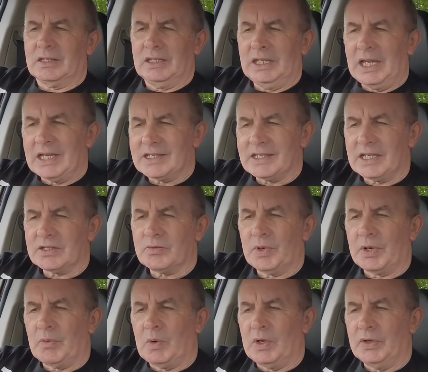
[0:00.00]
Yes, that's
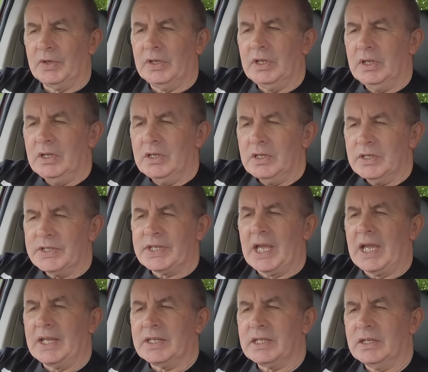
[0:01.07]
what I want.
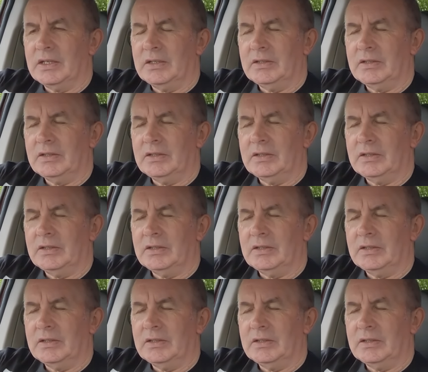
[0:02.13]
Set.